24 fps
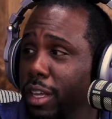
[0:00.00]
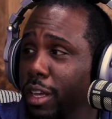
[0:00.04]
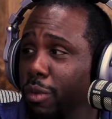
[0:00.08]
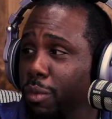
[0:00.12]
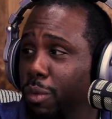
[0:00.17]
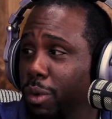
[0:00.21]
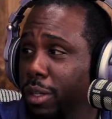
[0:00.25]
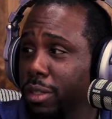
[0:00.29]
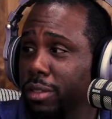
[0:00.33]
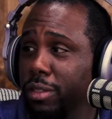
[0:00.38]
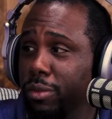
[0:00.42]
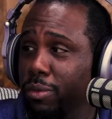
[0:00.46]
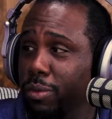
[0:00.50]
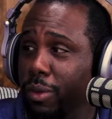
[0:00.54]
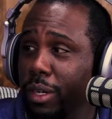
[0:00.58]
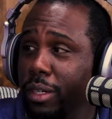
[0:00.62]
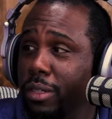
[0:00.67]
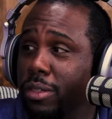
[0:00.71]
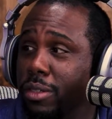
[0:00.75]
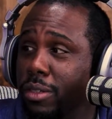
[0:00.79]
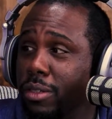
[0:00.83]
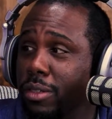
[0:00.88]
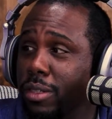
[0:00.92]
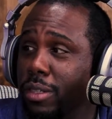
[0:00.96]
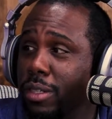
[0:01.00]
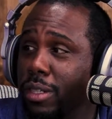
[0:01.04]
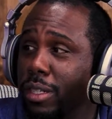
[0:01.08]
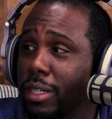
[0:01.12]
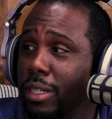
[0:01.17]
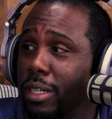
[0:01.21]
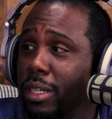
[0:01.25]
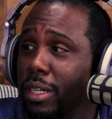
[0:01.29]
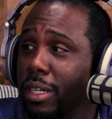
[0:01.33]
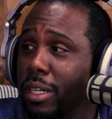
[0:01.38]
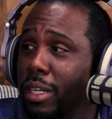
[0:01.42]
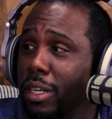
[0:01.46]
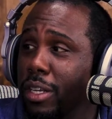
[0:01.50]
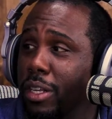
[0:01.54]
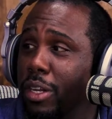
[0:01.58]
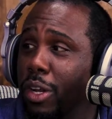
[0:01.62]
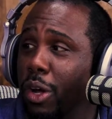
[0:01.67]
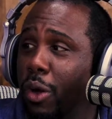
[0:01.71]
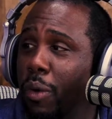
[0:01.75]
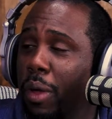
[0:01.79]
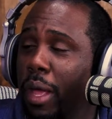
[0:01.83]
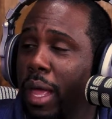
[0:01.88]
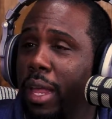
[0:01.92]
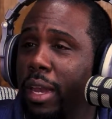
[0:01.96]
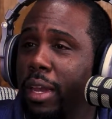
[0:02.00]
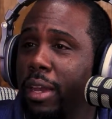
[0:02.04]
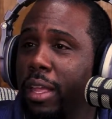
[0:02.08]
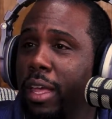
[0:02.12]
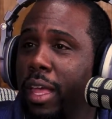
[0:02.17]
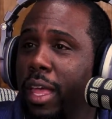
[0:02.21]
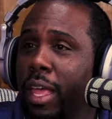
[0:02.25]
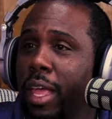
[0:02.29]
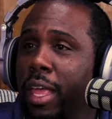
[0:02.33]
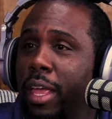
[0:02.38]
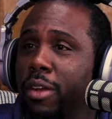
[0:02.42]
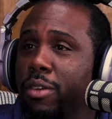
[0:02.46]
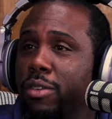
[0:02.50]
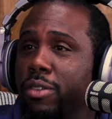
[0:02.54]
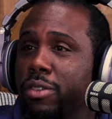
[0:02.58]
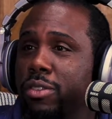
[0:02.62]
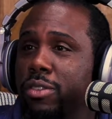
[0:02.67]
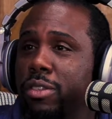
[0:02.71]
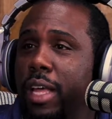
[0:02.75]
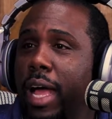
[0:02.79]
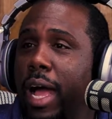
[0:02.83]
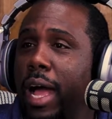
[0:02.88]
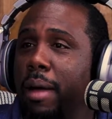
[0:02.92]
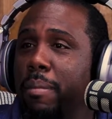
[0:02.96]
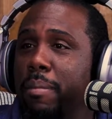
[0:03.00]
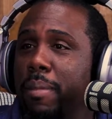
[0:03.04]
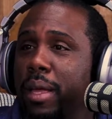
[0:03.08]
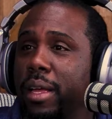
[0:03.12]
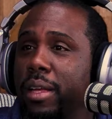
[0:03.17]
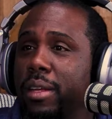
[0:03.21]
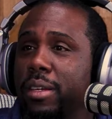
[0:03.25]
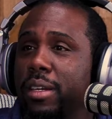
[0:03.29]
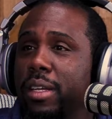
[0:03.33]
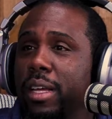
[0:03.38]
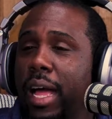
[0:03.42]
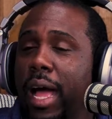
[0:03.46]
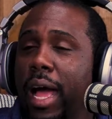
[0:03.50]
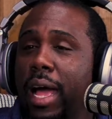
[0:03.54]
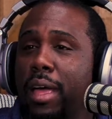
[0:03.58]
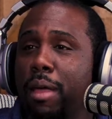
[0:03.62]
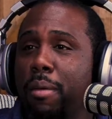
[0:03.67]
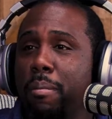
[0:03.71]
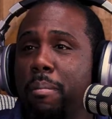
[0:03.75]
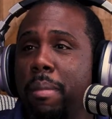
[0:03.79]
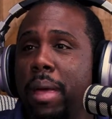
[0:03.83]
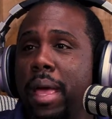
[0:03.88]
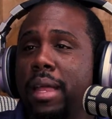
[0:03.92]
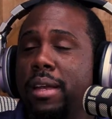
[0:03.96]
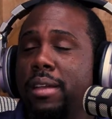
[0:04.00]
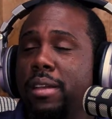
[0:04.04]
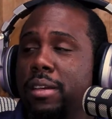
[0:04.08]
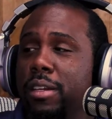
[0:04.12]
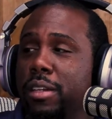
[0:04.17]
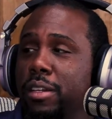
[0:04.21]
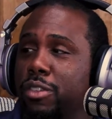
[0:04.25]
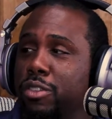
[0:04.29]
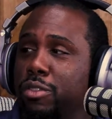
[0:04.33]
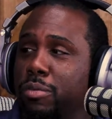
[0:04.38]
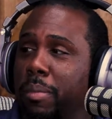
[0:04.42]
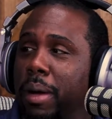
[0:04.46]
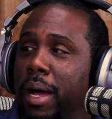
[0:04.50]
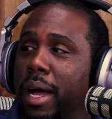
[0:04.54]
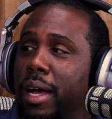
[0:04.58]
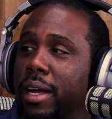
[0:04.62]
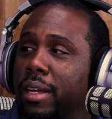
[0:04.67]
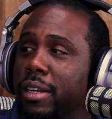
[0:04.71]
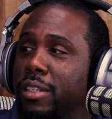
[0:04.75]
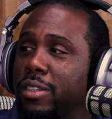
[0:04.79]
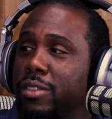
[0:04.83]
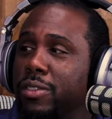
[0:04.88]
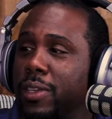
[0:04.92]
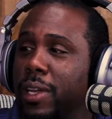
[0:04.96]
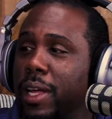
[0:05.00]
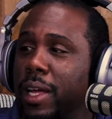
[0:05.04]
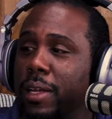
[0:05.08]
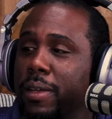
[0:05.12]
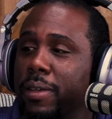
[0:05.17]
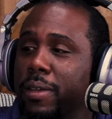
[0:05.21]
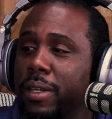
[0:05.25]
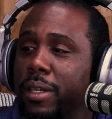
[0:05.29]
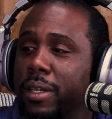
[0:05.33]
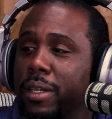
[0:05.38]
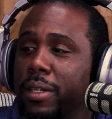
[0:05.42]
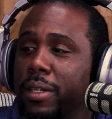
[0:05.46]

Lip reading: It wasn't Rachel. And here this guy, man, I can imagine in his mind, he's like,